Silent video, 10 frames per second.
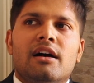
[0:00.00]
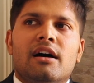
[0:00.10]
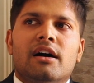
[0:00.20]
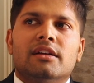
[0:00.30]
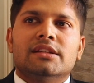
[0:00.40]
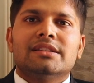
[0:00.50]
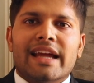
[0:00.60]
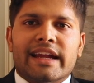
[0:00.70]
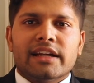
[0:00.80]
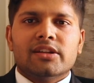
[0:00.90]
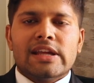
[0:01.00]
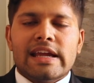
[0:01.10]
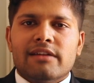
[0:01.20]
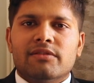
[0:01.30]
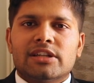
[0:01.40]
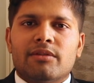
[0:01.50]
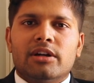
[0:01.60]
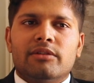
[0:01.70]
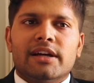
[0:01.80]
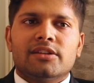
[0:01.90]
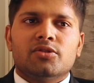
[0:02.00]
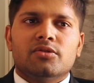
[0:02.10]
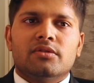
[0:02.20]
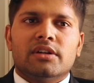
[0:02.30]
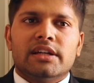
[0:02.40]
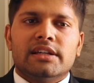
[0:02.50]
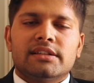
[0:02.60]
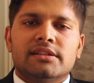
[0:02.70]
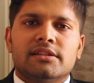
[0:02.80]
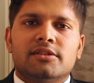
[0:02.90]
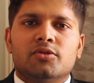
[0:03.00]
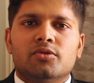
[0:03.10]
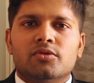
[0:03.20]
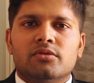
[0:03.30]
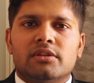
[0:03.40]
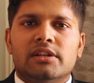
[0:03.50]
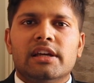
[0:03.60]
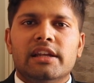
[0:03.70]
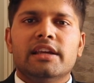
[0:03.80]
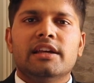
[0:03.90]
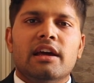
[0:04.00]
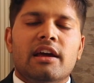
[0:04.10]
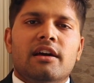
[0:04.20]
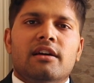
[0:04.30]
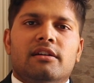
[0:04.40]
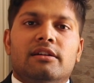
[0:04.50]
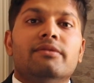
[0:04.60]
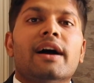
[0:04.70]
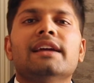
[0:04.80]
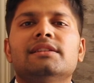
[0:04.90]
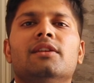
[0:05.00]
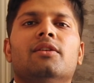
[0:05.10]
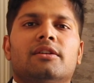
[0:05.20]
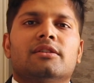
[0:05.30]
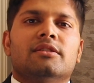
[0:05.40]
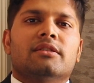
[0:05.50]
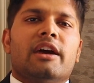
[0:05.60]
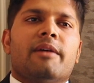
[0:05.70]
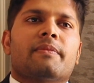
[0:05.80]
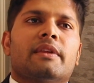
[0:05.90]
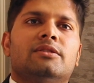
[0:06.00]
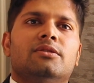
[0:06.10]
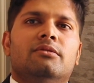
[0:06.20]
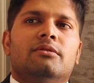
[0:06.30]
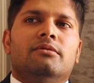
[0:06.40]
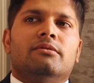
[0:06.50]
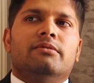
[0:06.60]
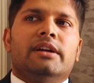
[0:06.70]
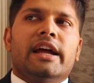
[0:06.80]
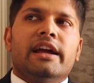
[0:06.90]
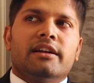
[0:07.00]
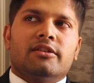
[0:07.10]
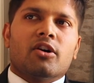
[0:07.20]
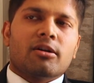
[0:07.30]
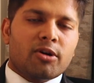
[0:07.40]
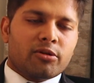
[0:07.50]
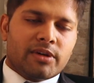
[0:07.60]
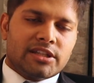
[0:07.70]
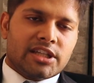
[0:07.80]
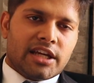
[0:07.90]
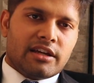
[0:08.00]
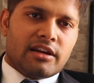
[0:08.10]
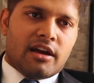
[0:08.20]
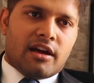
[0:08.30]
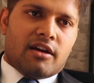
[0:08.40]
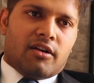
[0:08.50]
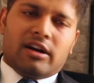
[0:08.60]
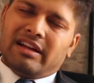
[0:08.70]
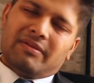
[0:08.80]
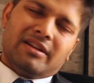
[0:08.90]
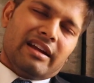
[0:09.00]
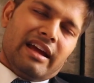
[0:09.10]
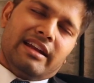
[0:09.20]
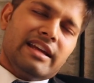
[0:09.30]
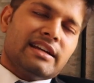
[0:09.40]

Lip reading: The second thing which I would advise you is to really revise a lot, okay? So when I talk about my JEE or even any